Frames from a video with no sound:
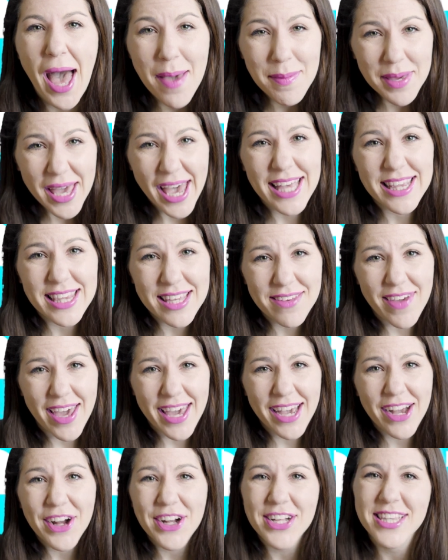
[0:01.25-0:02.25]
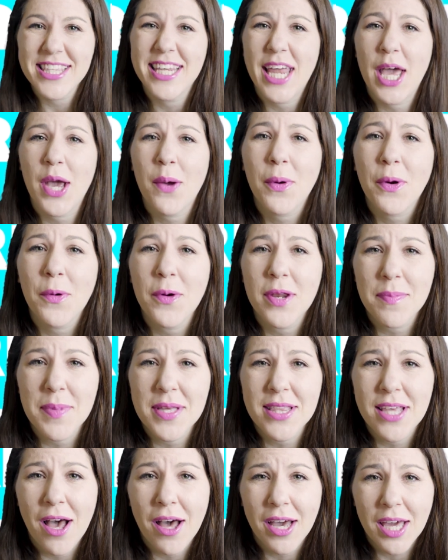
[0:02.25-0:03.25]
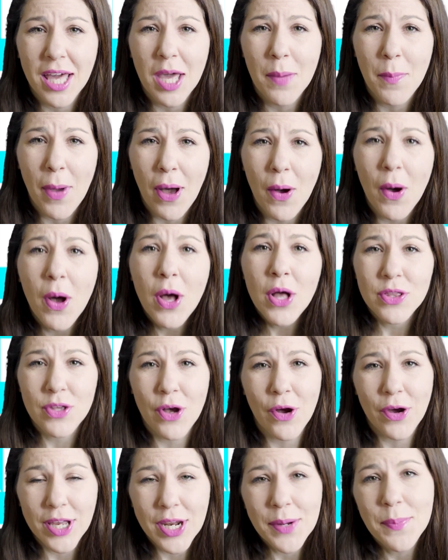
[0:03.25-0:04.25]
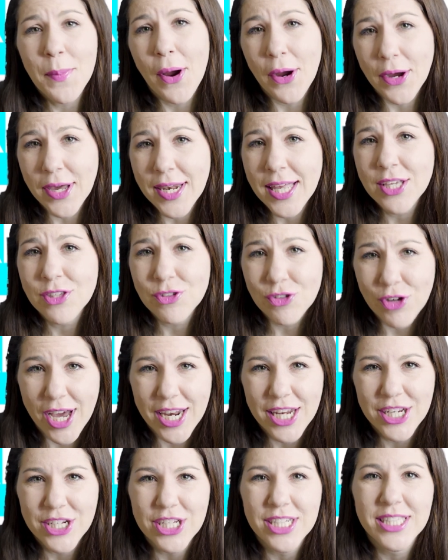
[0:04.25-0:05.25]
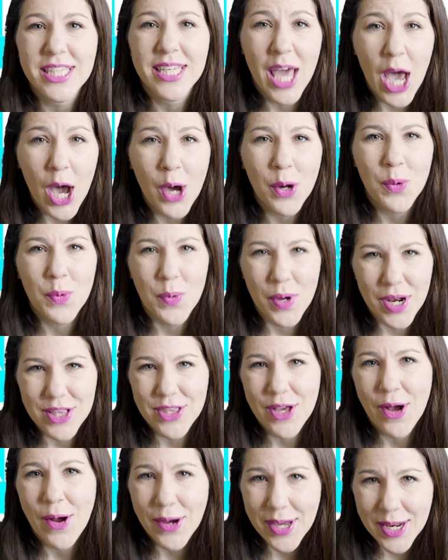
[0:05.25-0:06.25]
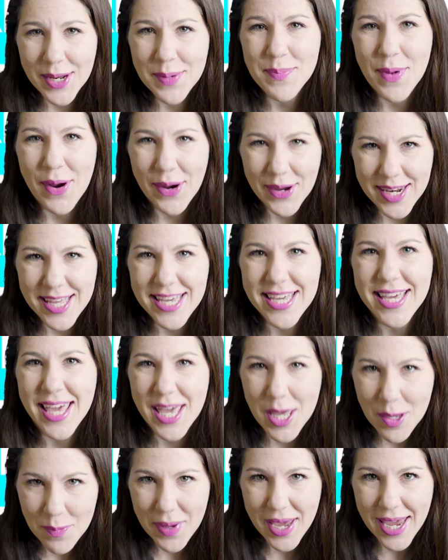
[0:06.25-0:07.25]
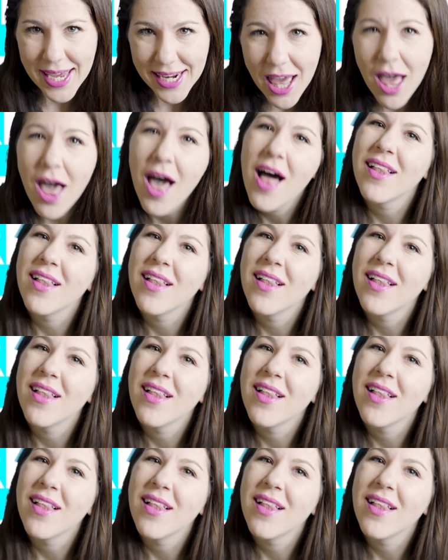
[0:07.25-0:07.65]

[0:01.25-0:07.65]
I'm Cassie Bager, and today we're going to be talking about targeted marketing strategies and how to run a targeted marketing campaign.